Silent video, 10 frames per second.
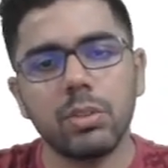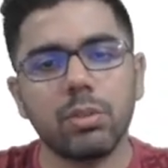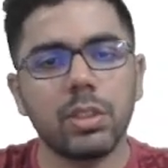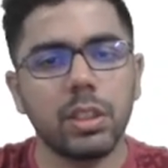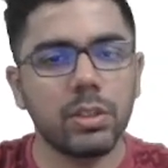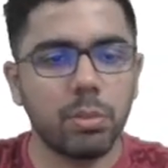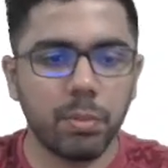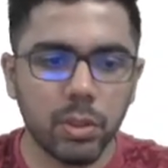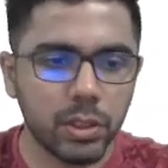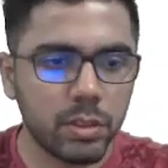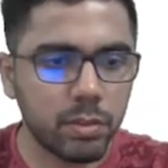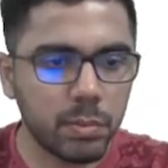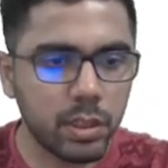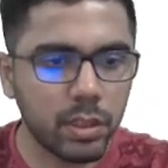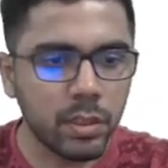So 3 is your positive
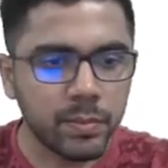remainder.